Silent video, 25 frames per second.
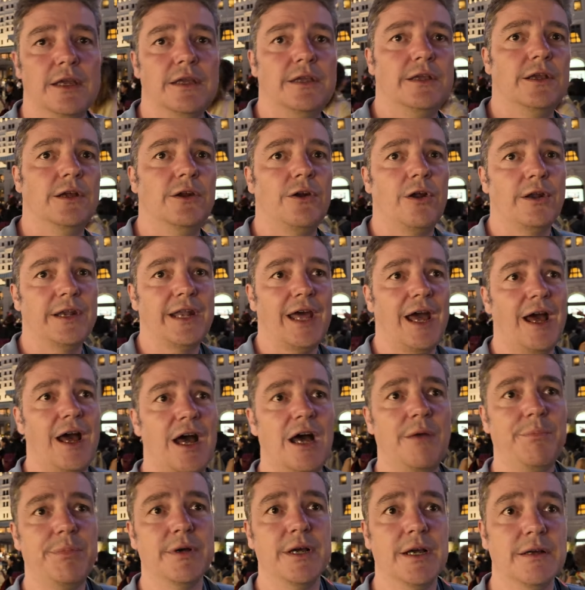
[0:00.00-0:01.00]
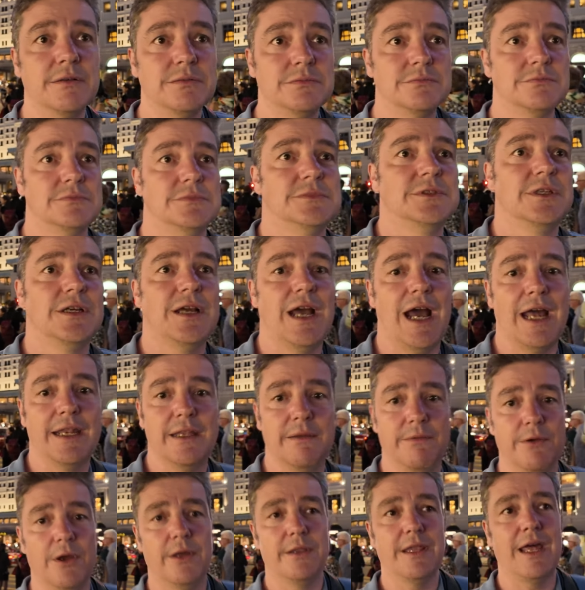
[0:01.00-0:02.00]
you're on the harbour and
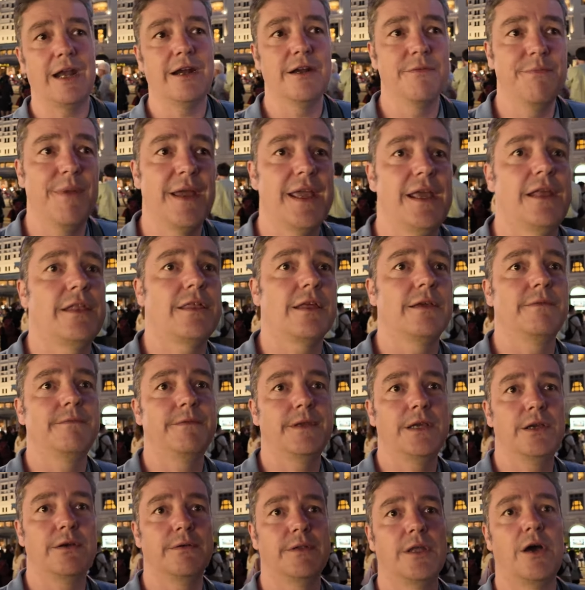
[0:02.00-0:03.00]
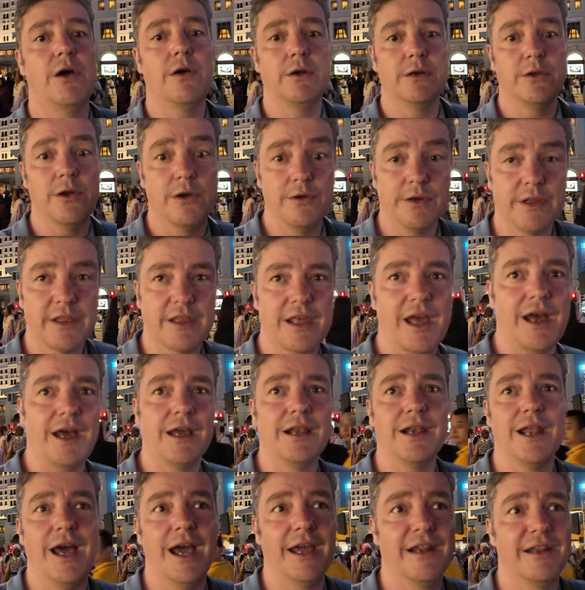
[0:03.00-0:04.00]
you've got that amazing view of the Hong Kong
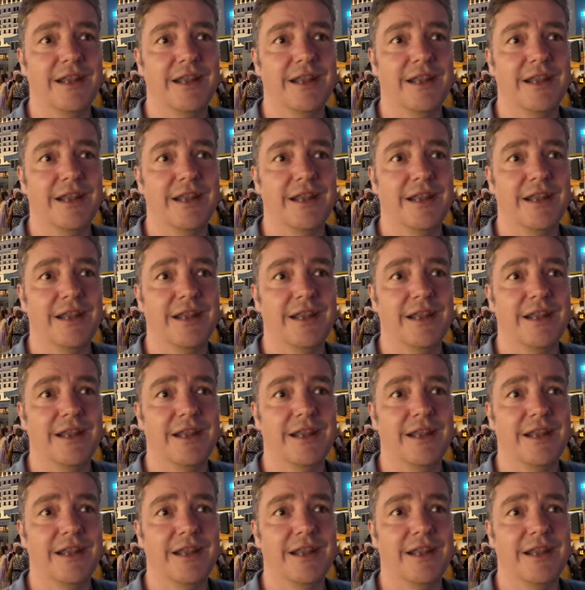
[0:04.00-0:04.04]
skyline.